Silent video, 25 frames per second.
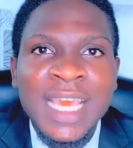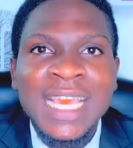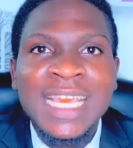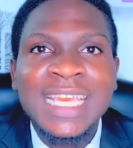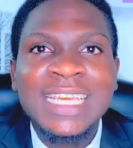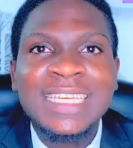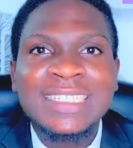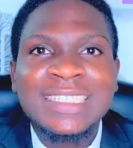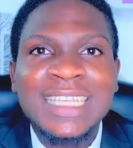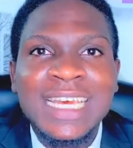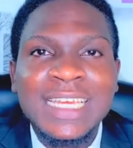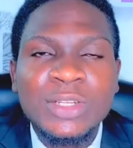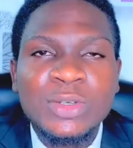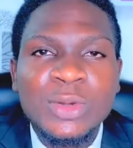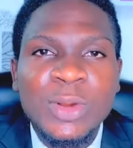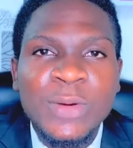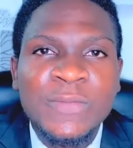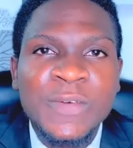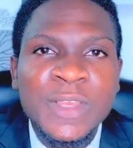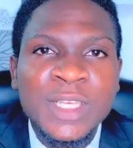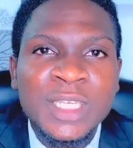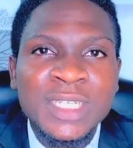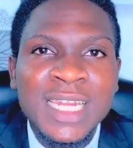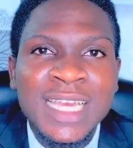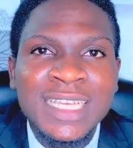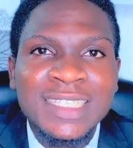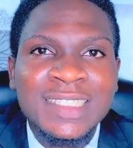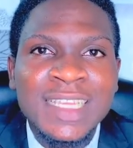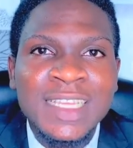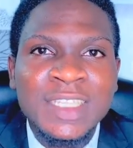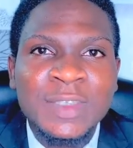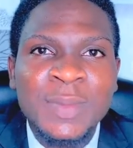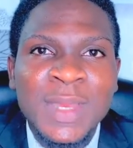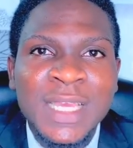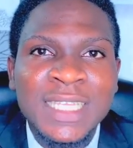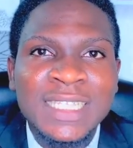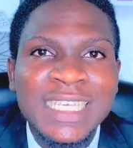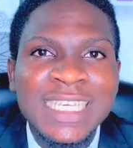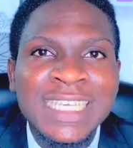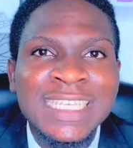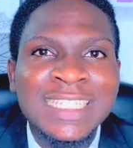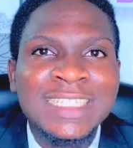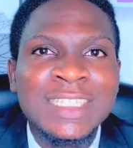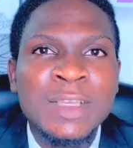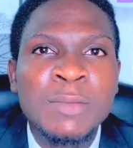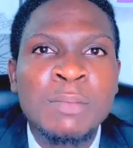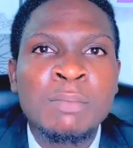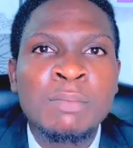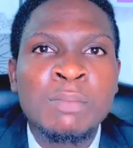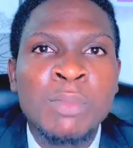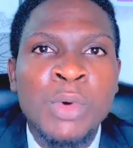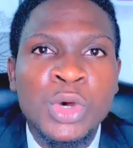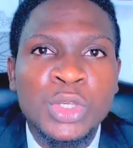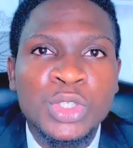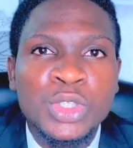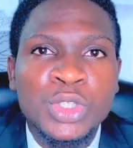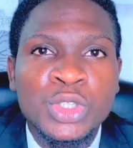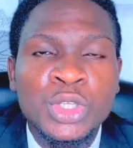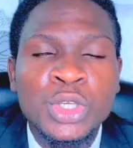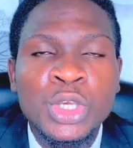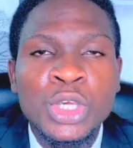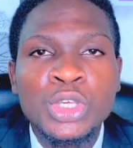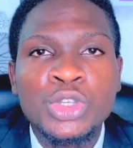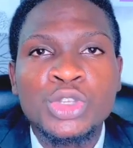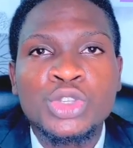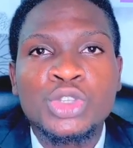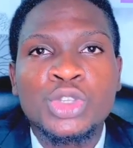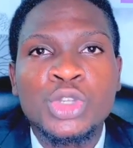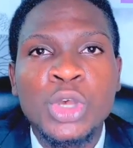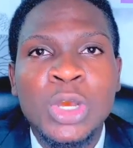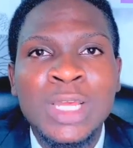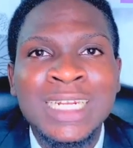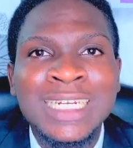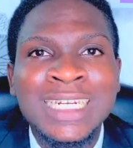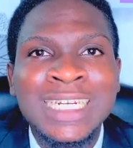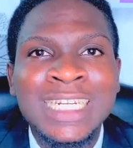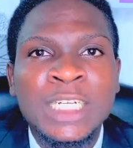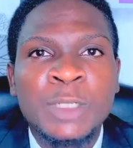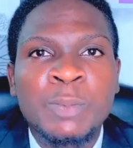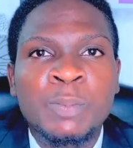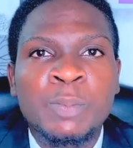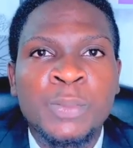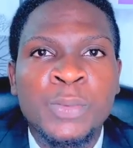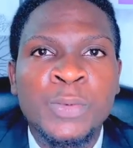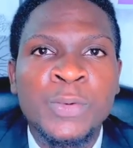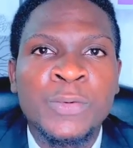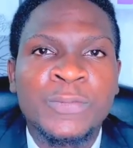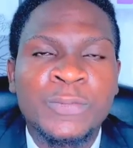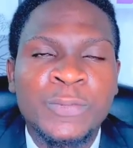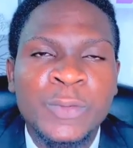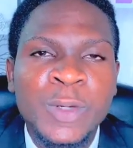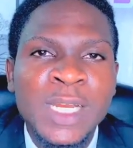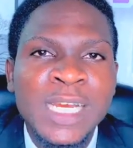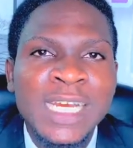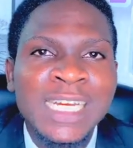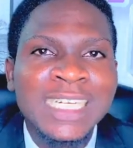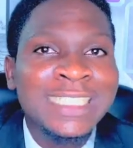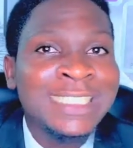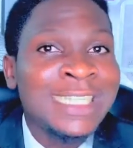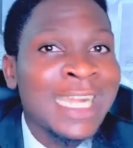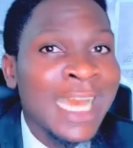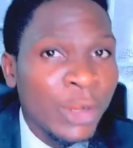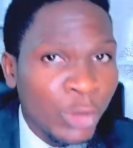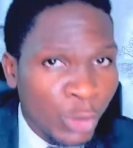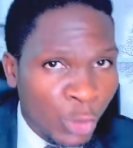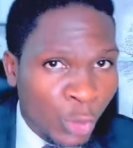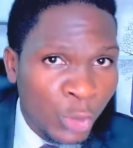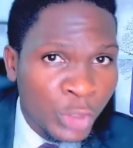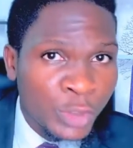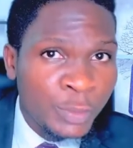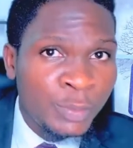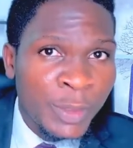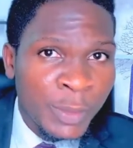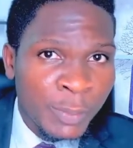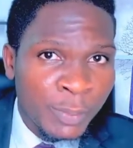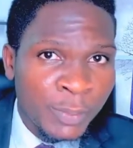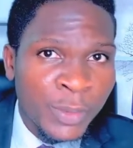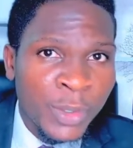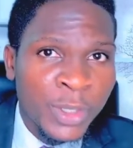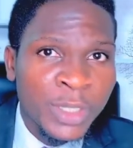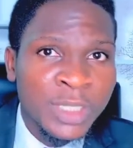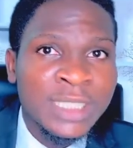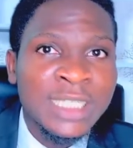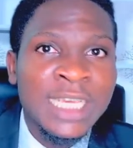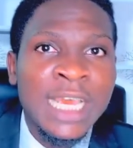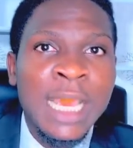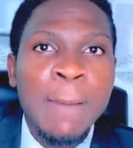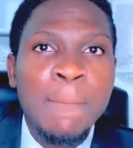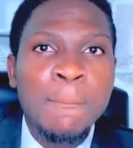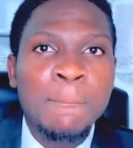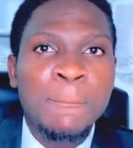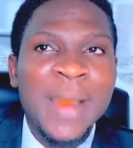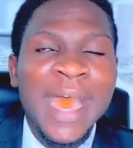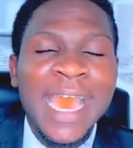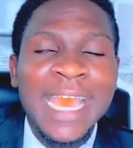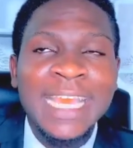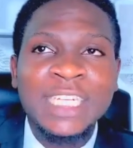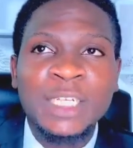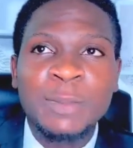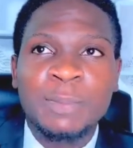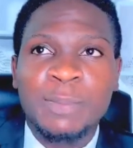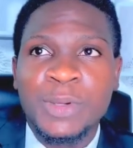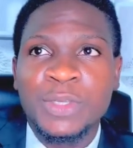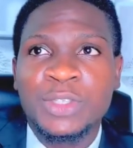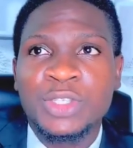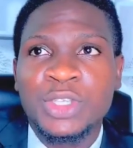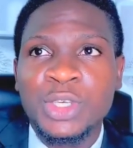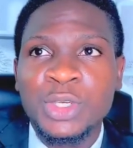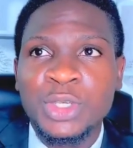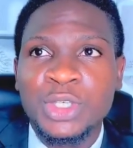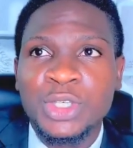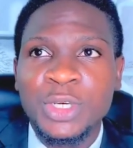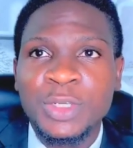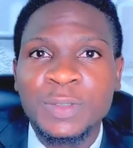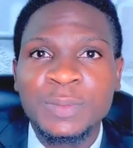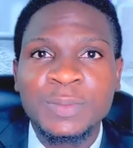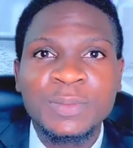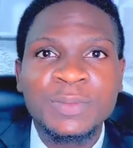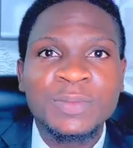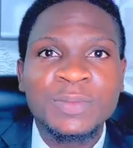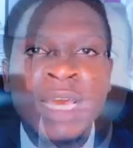is that the confessional statement is the most solid proof that could be brought by the prosecution.